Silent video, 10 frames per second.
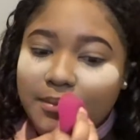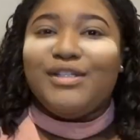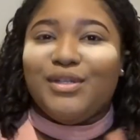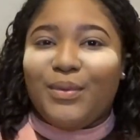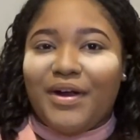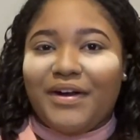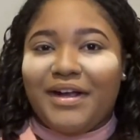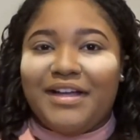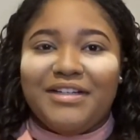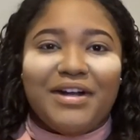So while
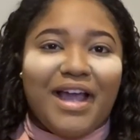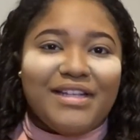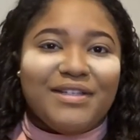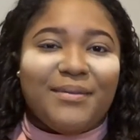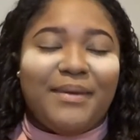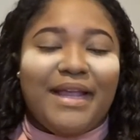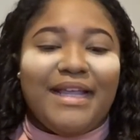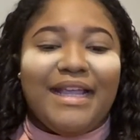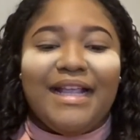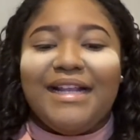our under eyes are
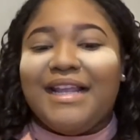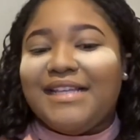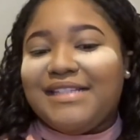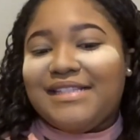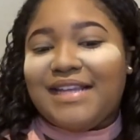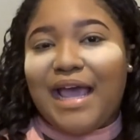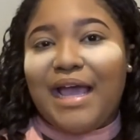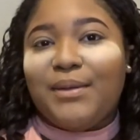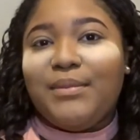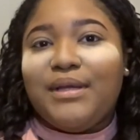baking, it's
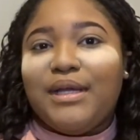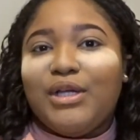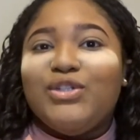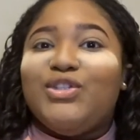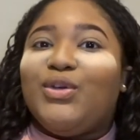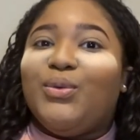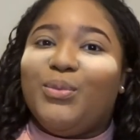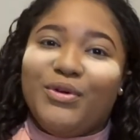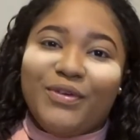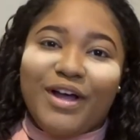time to
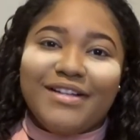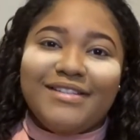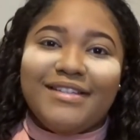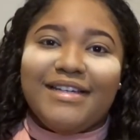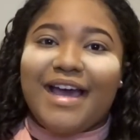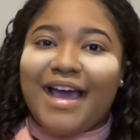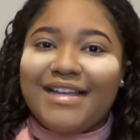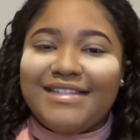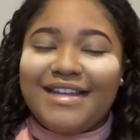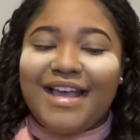move on to
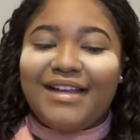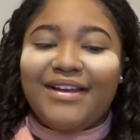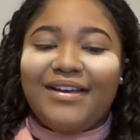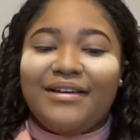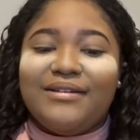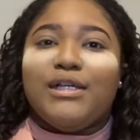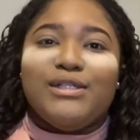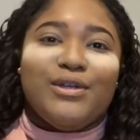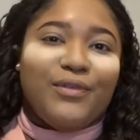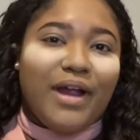eyeshadow.
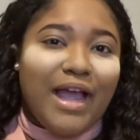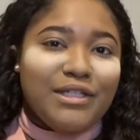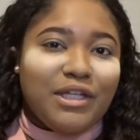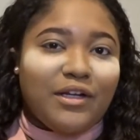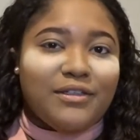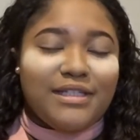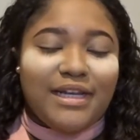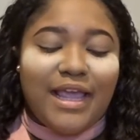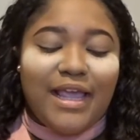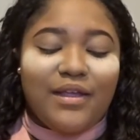So for eyeshadow
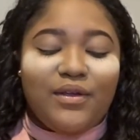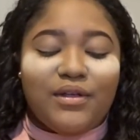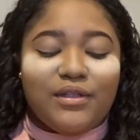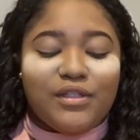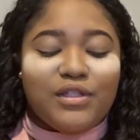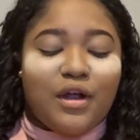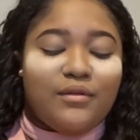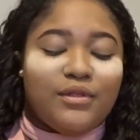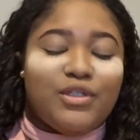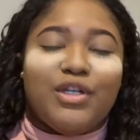today, the star
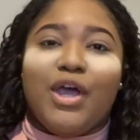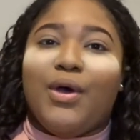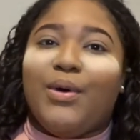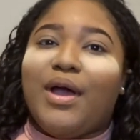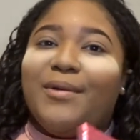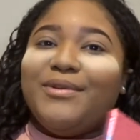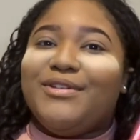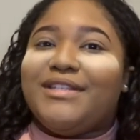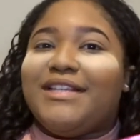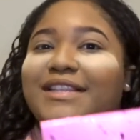of the show, I'm
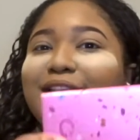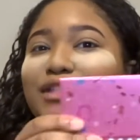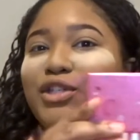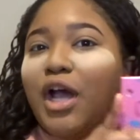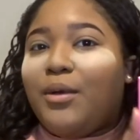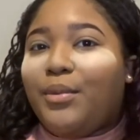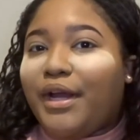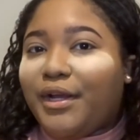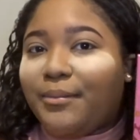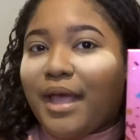using the
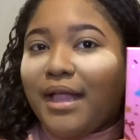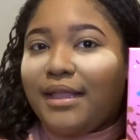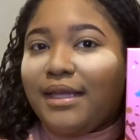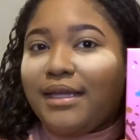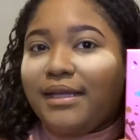Jawbreaker palette.